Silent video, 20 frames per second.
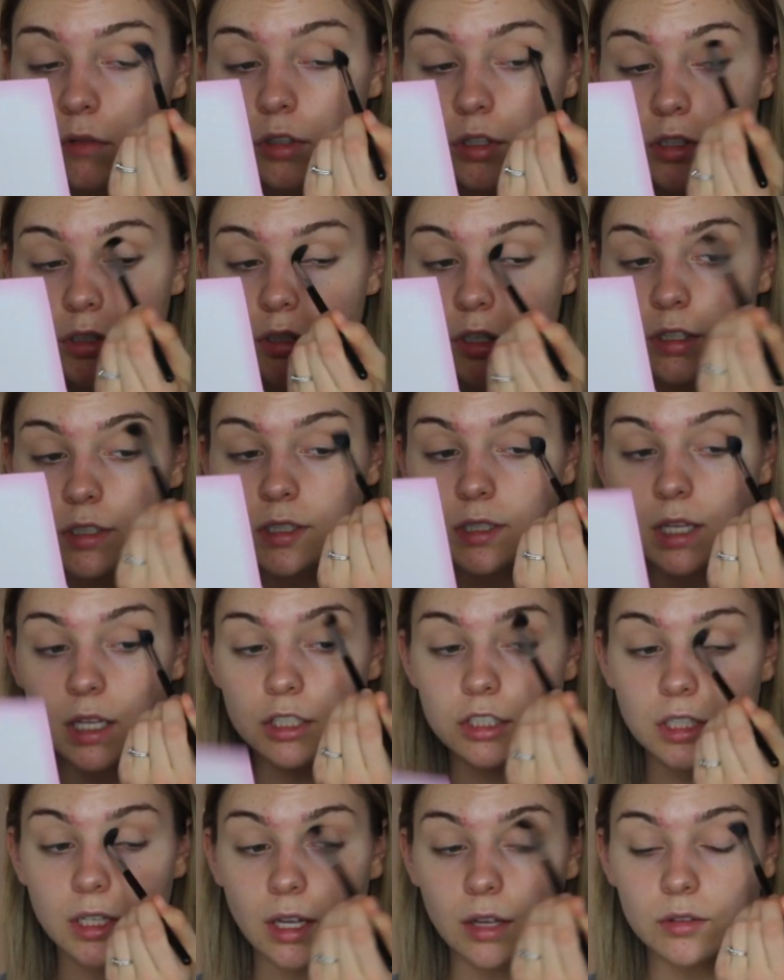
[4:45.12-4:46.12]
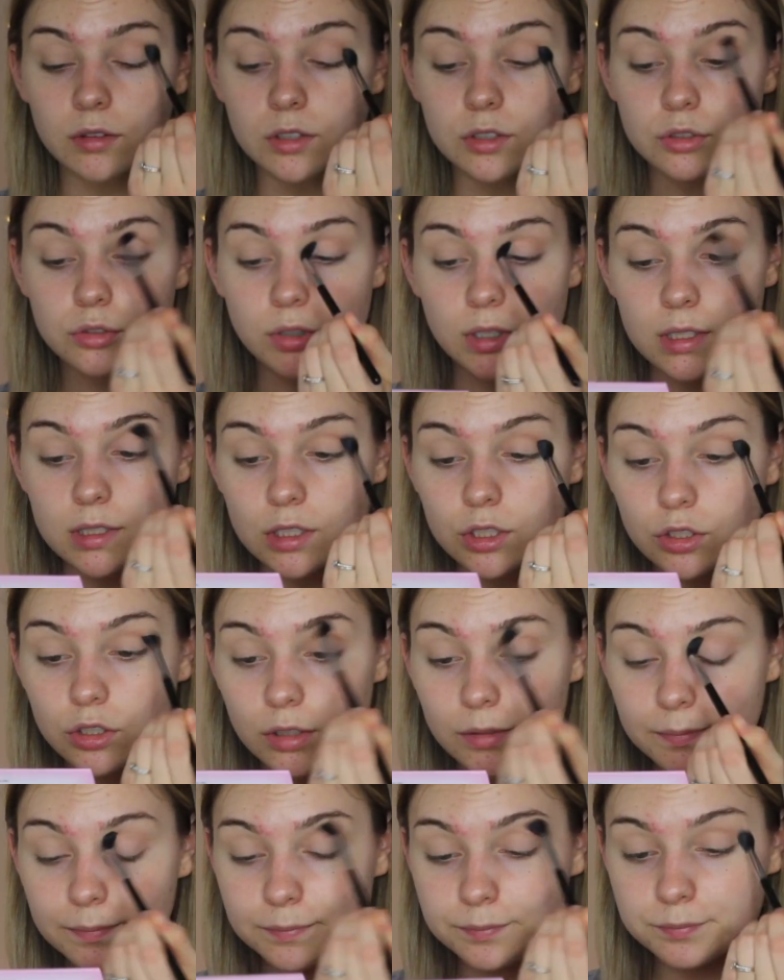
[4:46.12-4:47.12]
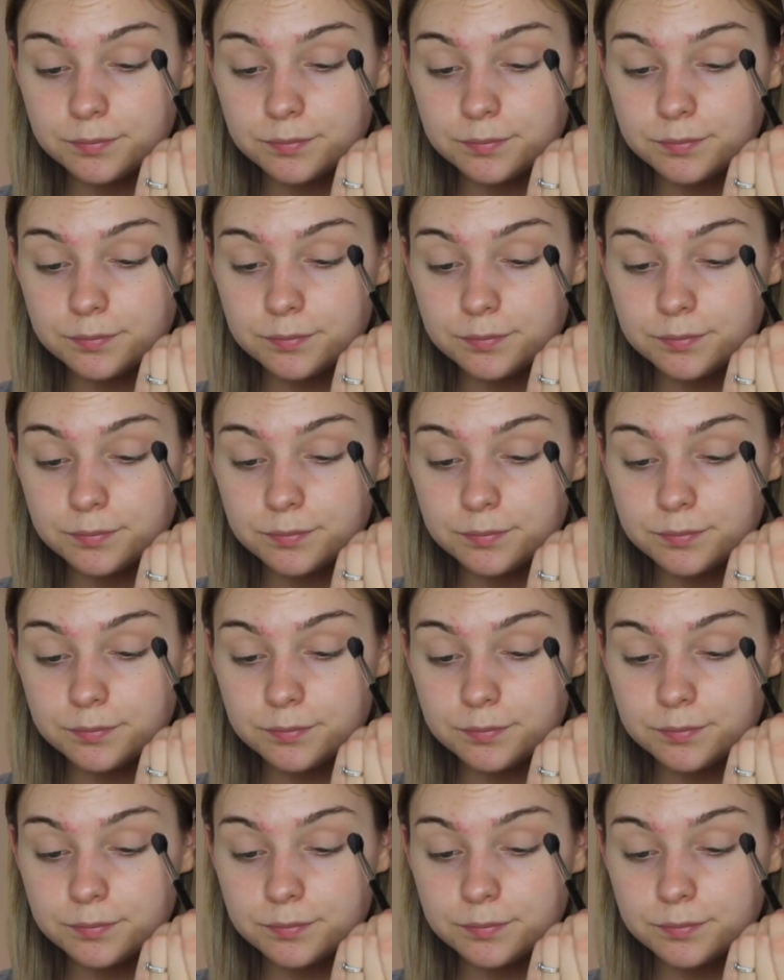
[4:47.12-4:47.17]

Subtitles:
Just start sketching out this transition.